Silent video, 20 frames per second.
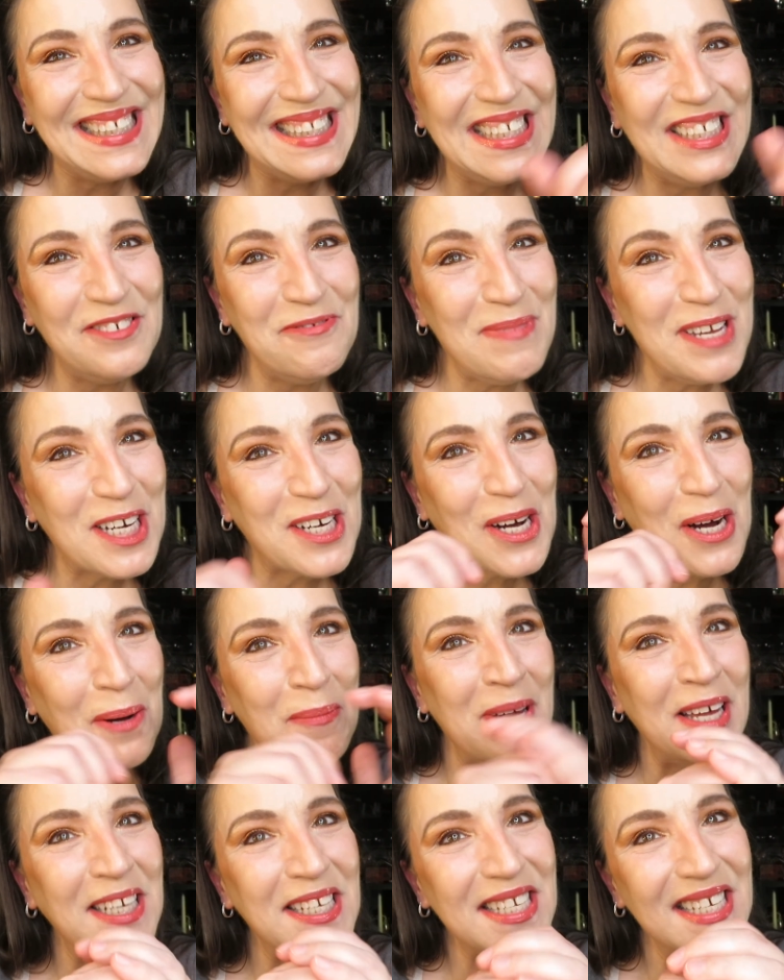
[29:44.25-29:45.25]
leave me a
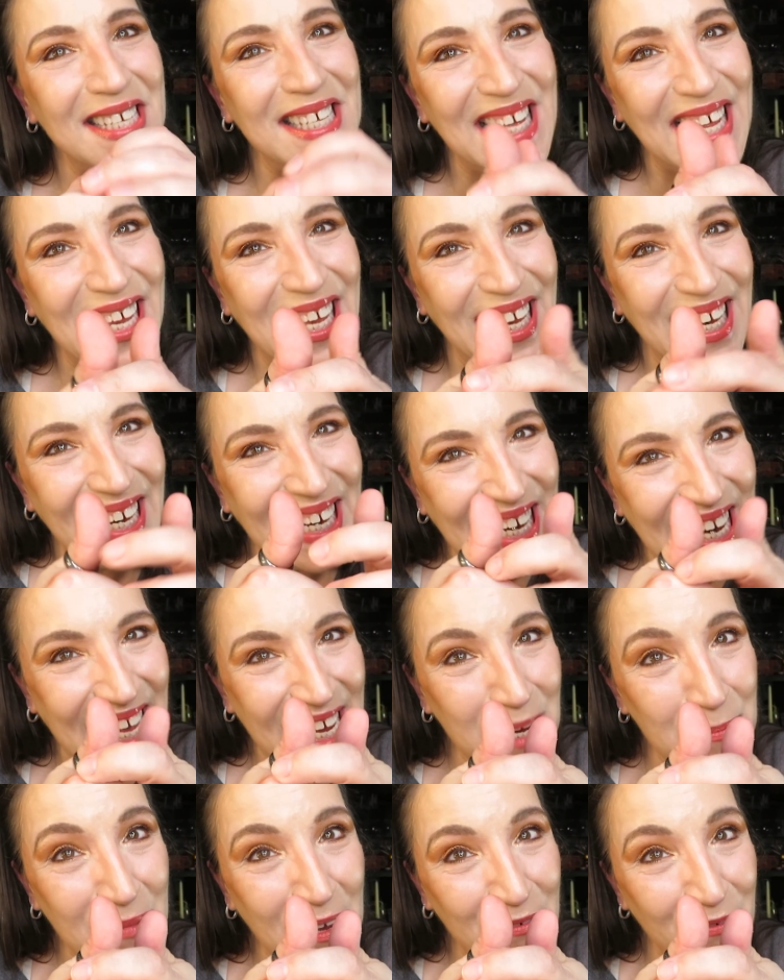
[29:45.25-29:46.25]
comment,
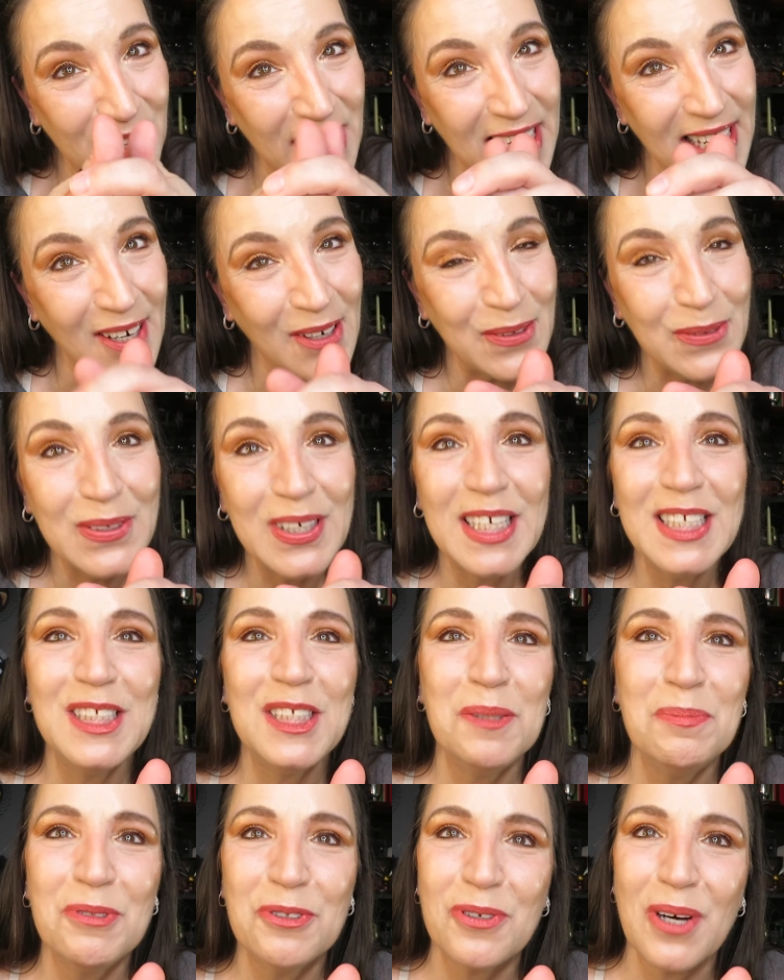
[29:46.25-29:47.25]
like my video, and
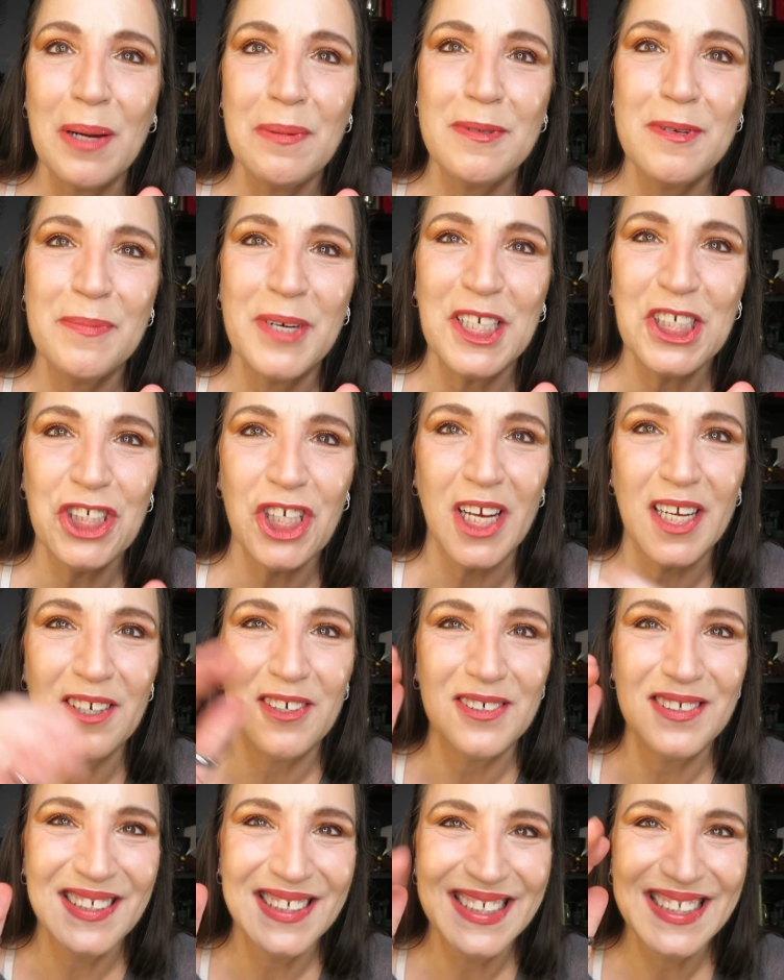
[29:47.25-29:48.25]
subscribe to my
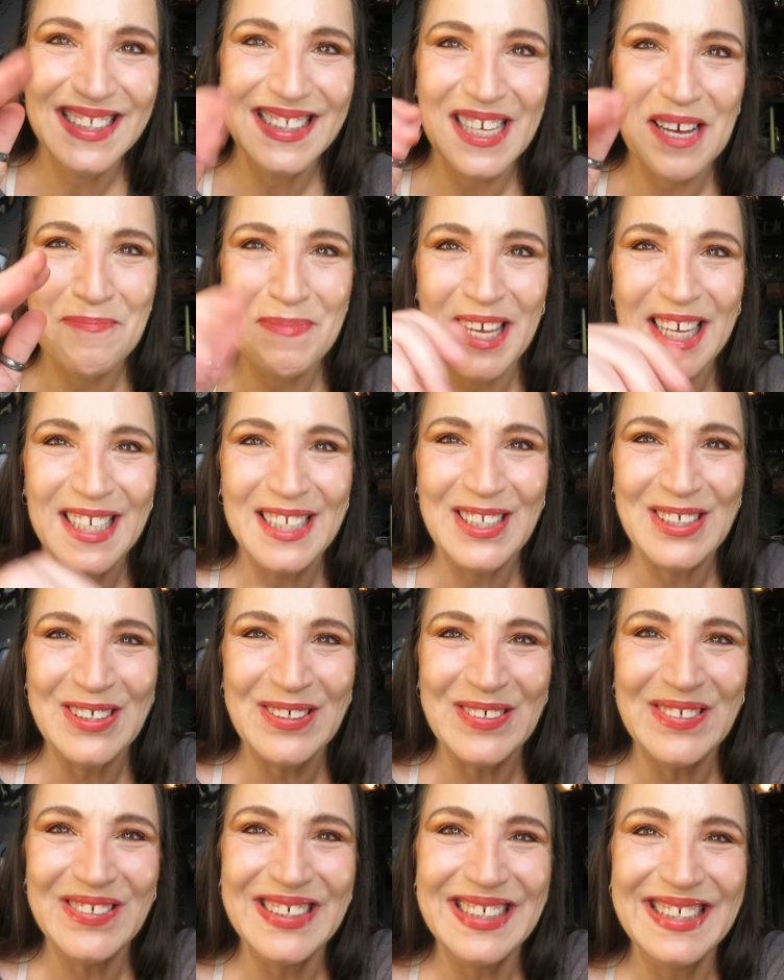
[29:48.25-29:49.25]
channel. A
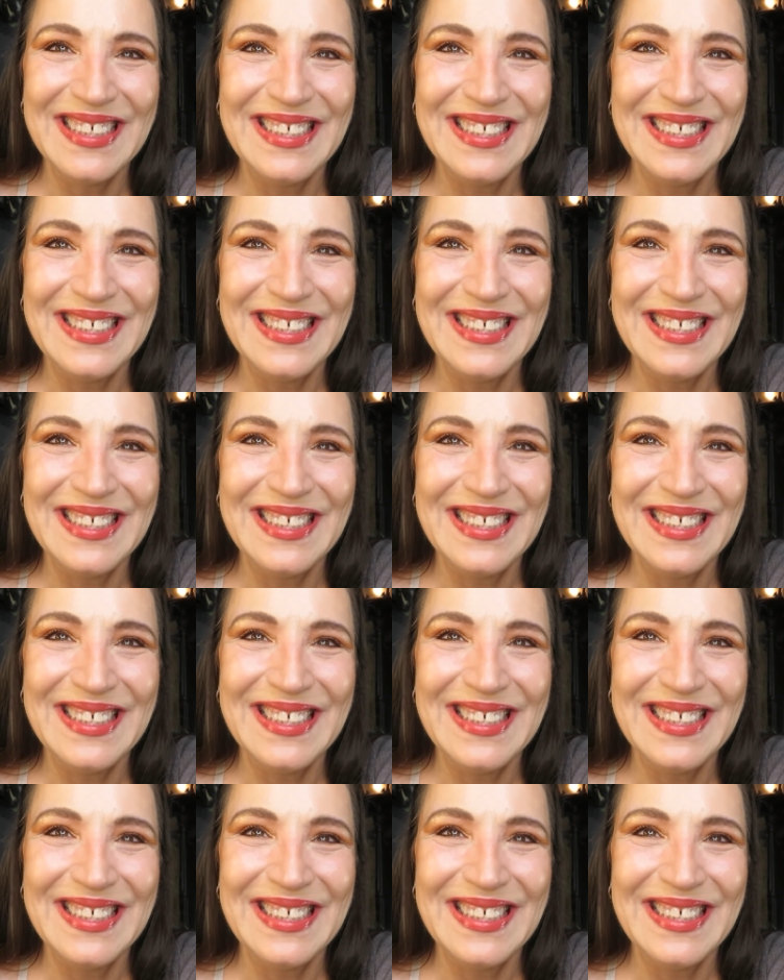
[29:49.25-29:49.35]
bientôt.